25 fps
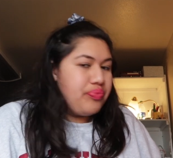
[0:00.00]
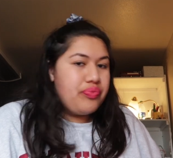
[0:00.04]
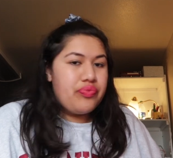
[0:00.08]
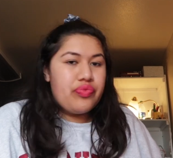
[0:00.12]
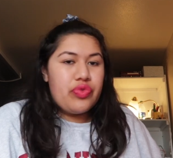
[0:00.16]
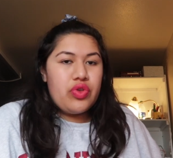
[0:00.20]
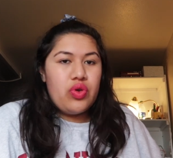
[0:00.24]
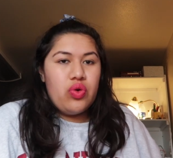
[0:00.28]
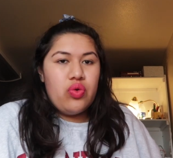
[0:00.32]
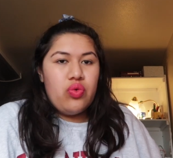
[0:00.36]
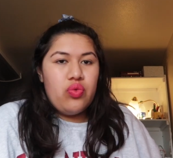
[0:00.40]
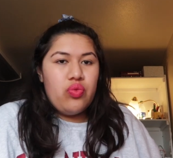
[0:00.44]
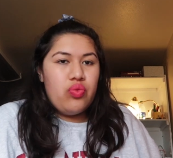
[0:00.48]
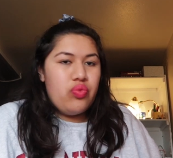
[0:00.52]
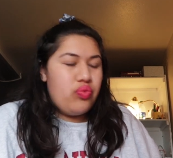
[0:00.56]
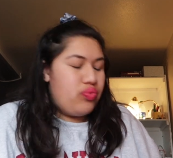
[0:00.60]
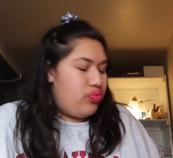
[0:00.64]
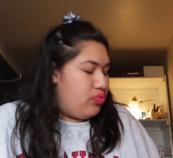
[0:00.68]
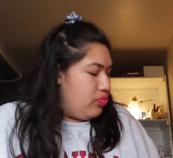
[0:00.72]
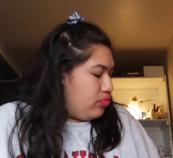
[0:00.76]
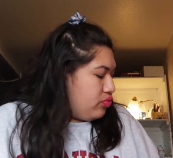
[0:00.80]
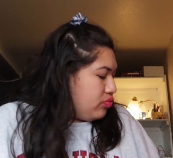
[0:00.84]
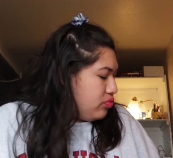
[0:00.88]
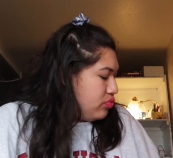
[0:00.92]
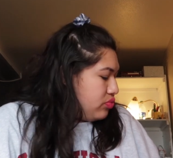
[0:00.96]

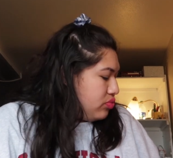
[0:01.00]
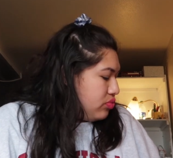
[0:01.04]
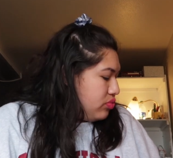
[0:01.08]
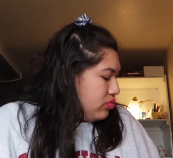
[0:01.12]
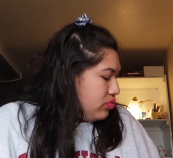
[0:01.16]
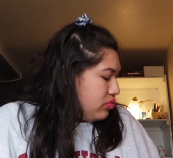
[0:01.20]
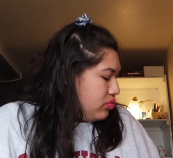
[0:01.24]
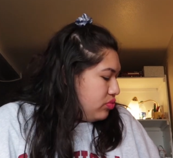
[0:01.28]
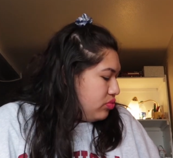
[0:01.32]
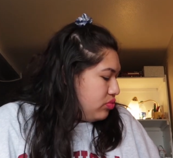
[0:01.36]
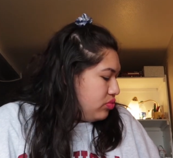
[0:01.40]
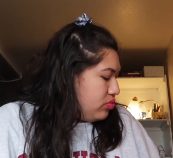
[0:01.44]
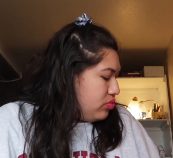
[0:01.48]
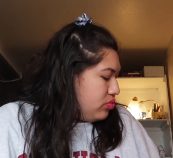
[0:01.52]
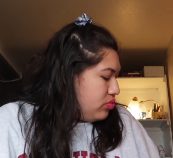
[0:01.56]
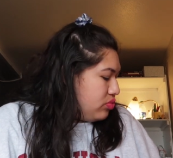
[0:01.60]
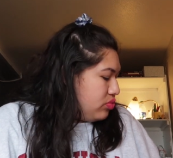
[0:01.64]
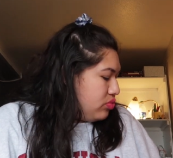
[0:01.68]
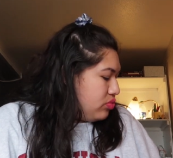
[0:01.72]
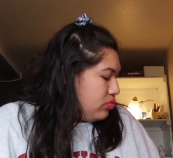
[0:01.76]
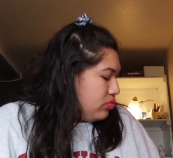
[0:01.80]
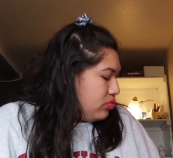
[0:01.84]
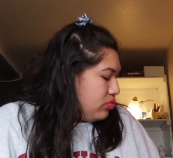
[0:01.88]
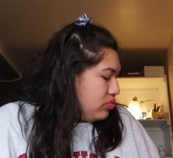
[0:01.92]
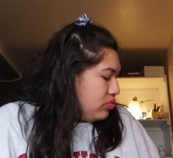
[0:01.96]

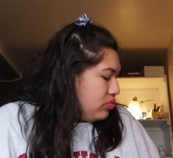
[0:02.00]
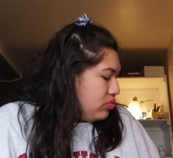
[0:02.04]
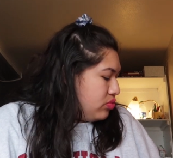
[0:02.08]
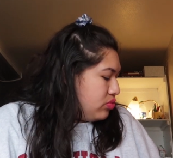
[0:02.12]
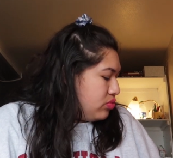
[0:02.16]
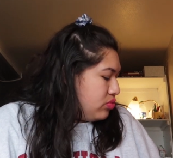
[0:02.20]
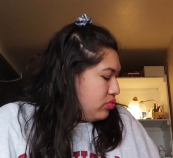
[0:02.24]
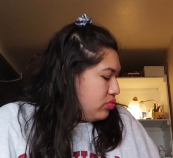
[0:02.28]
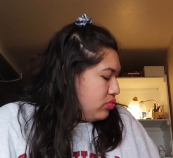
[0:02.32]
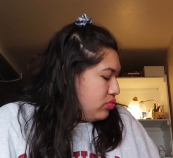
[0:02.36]
(no one is talking)